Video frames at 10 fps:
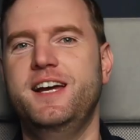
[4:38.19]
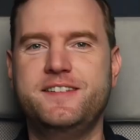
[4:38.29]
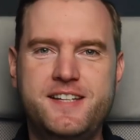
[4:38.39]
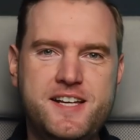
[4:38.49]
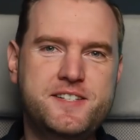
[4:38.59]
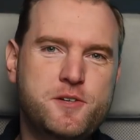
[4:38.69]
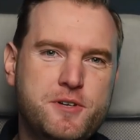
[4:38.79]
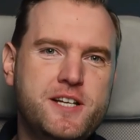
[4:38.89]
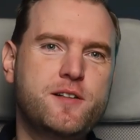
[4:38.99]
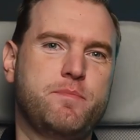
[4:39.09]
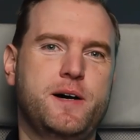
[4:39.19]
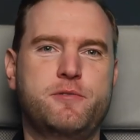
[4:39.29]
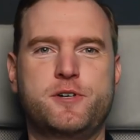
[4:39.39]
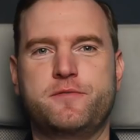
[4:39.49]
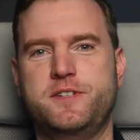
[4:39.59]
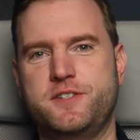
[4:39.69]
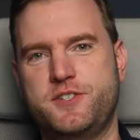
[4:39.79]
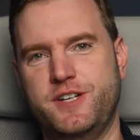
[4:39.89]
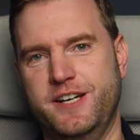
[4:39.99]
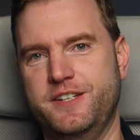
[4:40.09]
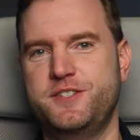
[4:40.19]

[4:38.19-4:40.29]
And that's the real power of this change.